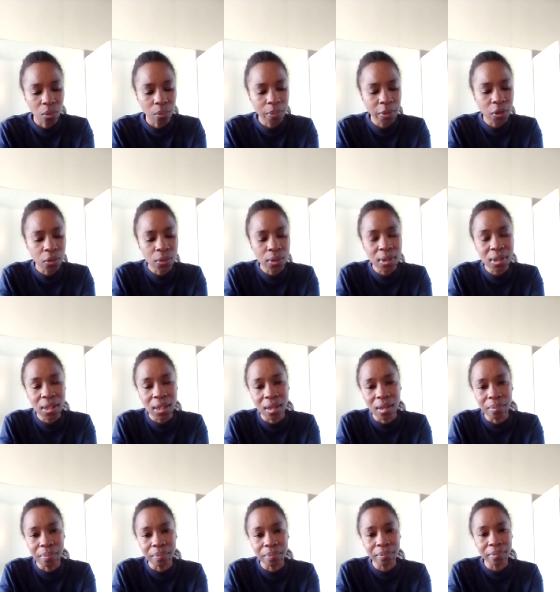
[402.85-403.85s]
because
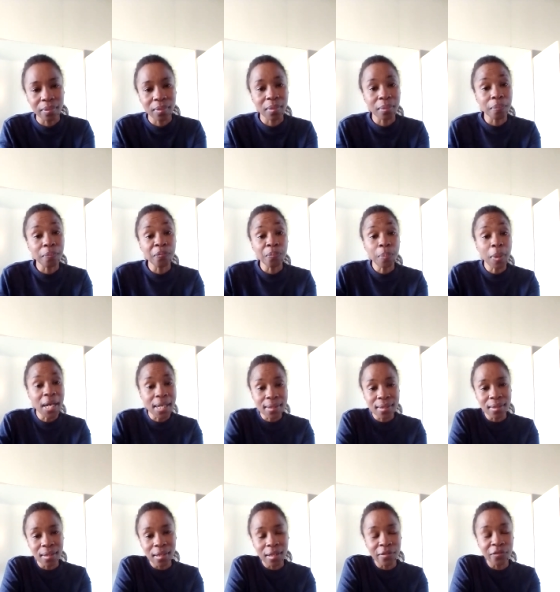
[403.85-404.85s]

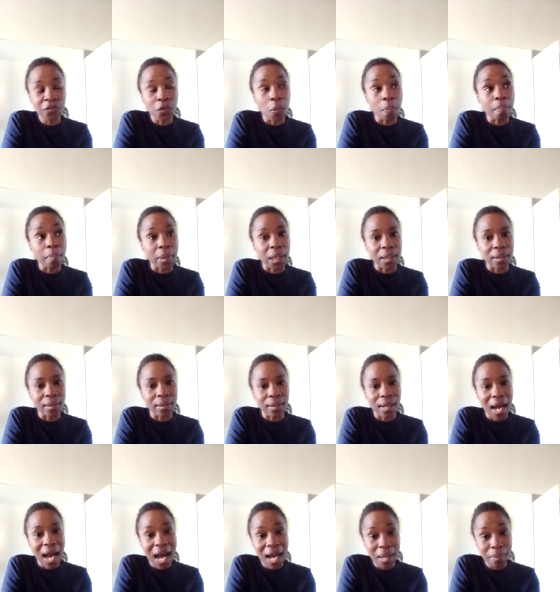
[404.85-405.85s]
personally for
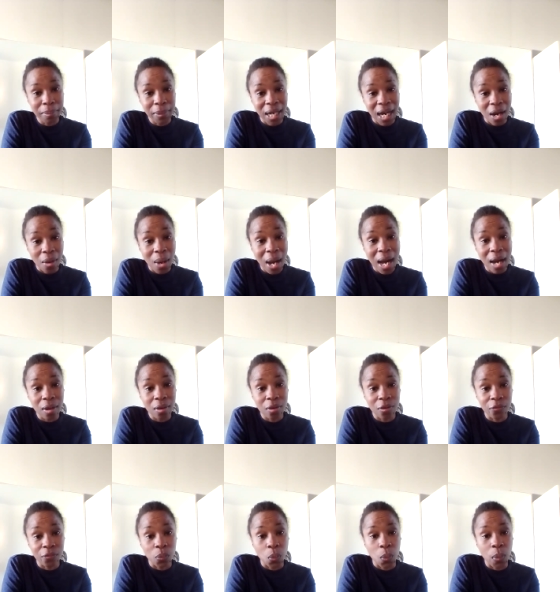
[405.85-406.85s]
me, I'm now out
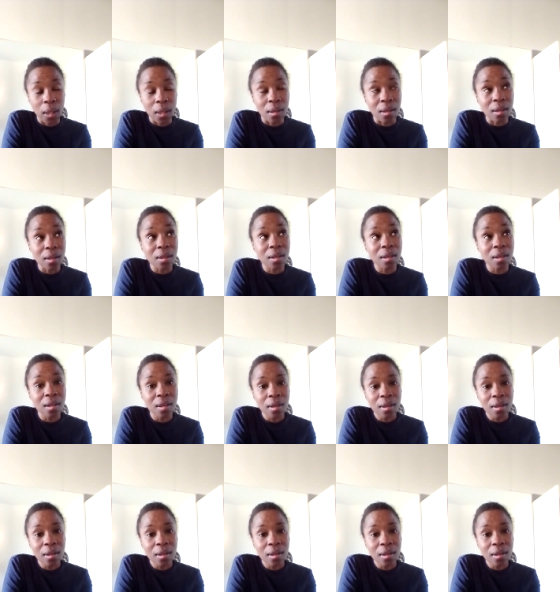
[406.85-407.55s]
of work